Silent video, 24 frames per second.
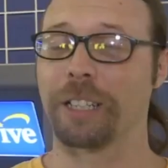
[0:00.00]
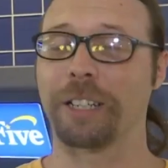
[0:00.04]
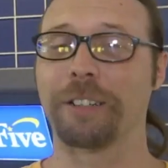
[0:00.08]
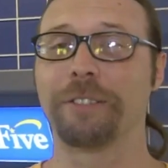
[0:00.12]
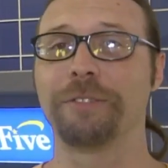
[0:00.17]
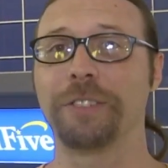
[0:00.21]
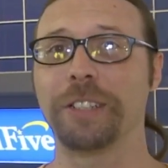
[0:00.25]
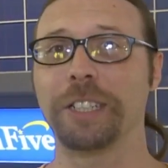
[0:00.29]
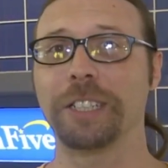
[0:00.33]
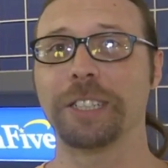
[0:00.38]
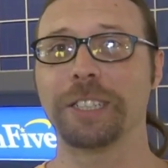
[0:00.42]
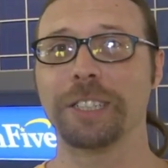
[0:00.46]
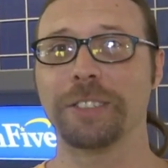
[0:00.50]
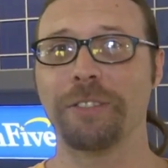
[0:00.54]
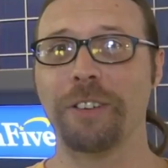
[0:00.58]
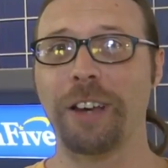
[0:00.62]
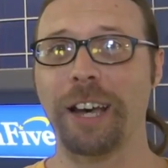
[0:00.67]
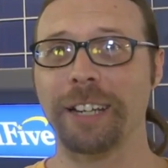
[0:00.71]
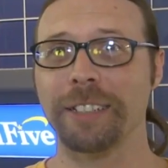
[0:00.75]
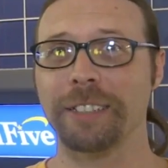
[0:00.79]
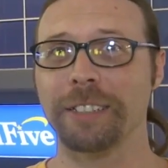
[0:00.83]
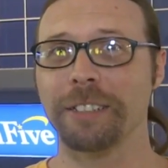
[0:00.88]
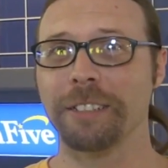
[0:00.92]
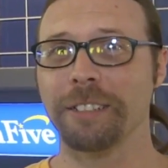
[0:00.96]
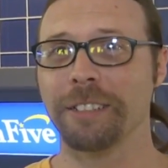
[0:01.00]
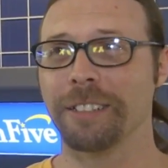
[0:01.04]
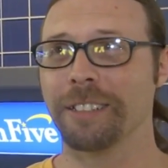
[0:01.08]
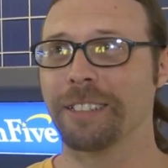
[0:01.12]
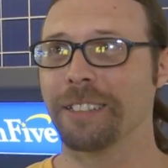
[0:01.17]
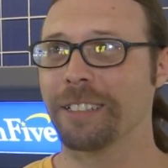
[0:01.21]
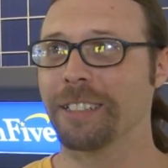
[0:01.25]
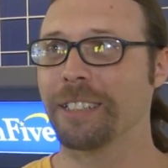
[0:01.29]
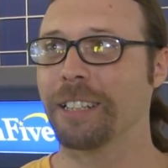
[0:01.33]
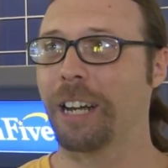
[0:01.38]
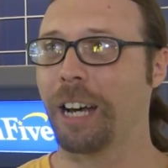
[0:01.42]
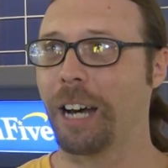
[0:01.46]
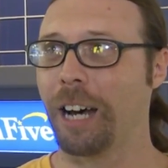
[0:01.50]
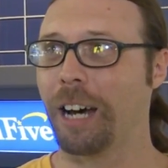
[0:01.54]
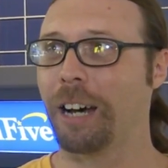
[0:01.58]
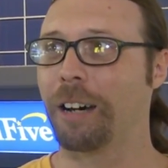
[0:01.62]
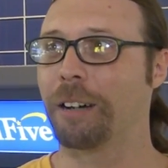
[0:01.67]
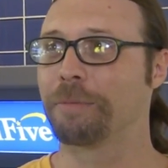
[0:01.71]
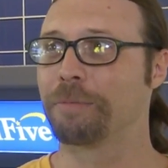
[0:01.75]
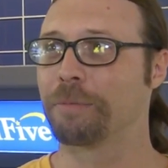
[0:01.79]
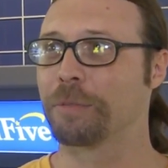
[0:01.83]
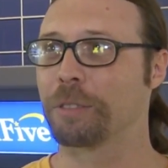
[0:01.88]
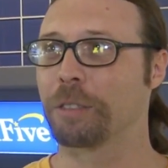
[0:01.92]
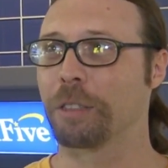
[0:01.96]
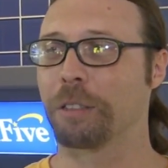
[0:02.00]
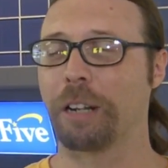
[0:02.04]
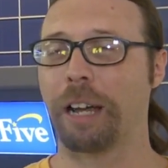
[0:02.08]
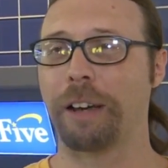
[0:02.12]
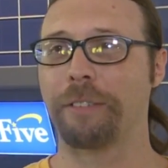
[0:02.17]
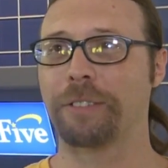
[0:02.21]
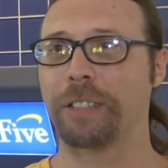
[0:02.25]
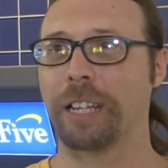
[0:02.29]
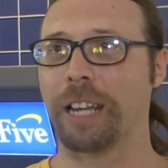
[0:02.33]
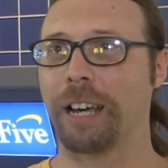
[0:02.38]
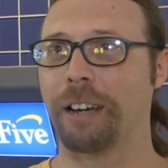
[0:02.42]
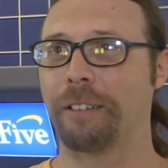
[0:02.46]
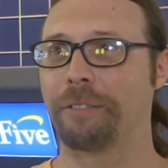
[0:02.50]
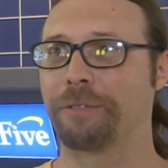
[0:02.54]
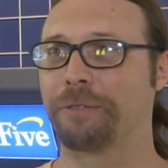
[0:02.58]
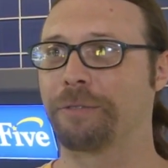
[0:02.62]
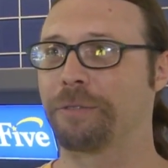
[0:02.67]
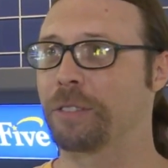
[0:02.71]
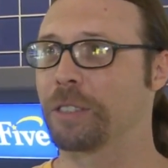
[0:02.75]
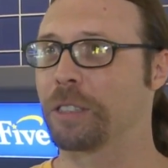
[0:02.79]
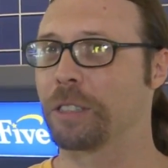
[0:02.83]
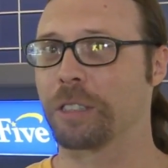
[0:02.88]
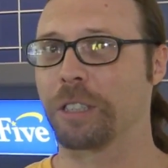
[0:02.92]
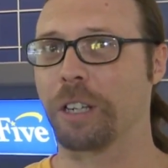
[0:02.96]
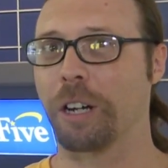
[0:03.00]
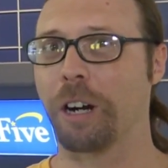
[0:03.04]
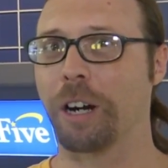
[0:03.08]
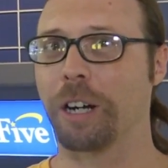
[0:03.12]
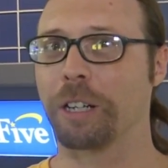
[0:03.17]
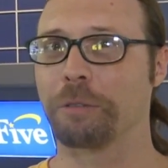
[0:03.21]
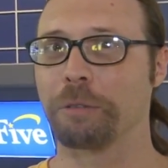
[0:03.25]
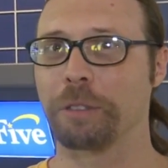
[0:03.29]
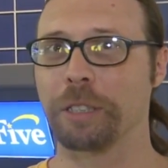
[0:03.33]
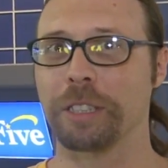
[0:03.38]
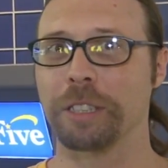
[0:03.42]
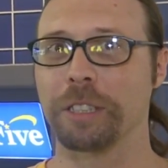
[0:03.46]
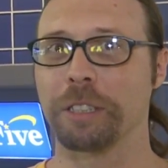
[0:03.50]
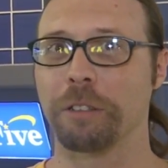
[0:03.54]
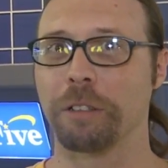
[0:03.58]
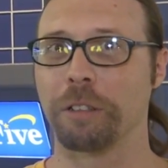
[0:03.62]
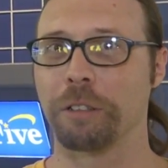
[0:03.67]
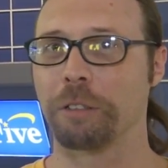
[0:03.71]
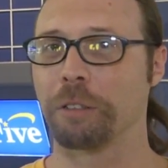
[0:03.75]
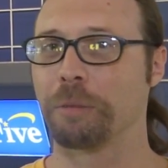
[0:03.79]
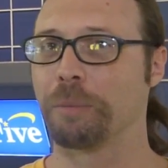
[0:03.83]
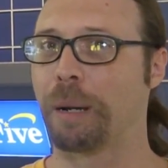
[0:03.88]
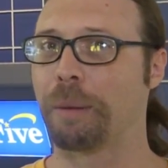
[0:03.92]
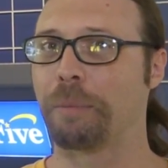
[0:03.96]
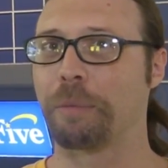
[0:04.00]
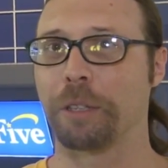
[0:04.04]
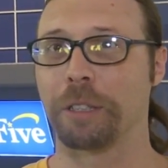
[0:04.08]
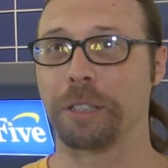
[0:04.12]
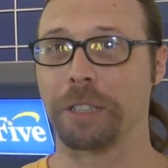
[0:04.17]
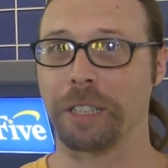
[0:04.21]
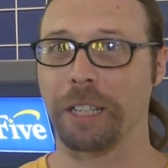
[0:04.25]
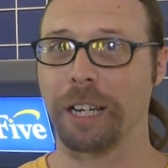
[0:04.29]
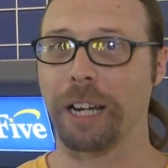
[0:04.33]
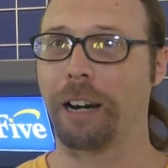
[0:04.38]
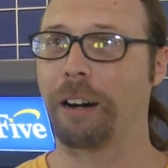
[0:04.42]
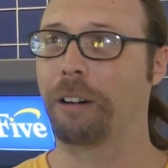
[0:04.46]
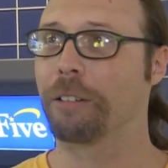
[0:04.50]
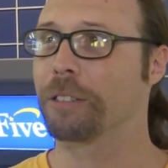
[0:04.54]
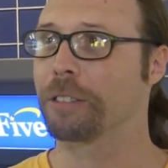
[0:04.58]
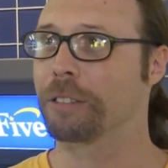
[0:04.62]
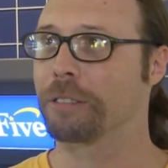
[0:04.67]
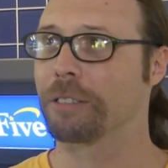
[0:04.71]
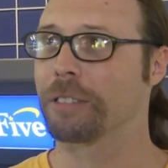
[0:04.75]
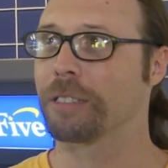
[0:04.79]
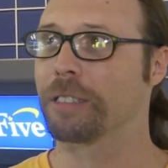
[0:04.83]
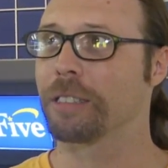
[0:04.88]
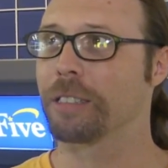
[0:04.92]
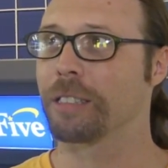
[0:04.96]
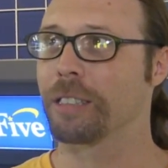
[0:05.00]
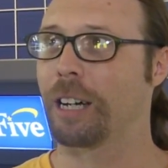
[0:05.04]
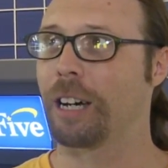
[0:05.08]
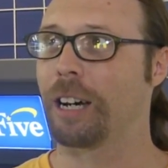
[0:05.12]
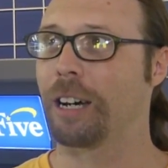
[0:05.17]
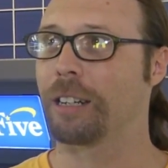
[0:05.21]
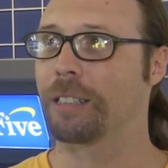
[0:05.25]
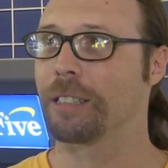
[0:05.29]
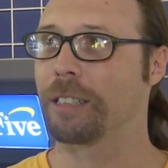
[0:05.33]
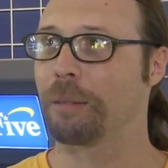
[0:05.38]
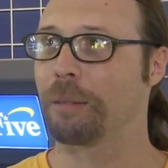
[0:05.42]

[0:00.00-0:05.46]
The convenience factor. Um, you don't have to have your card with you or remember an account or uh,